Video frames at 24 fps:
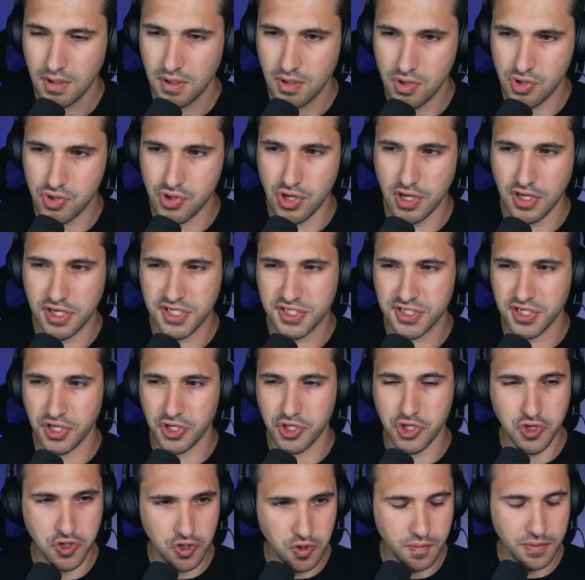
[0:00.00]
Jinx is a
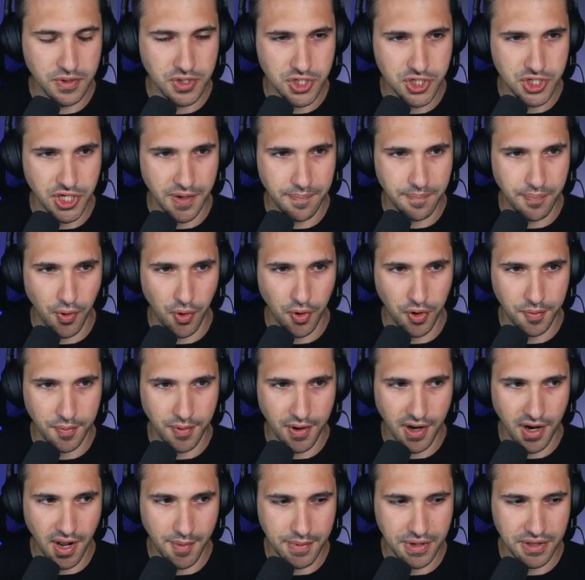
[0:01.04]
human-shaped
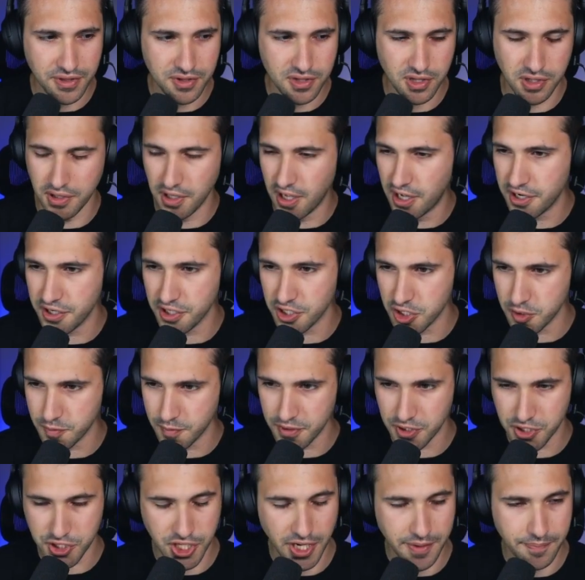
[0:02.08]
Pokemon. I mean, there's a lot of
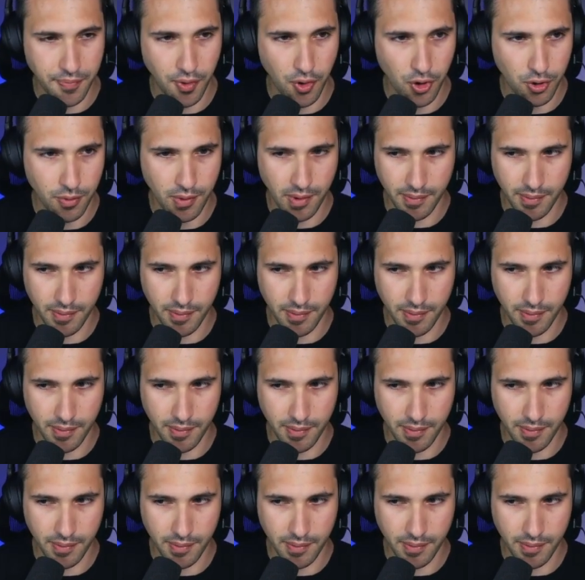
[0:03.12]
human-shaped Pokemon,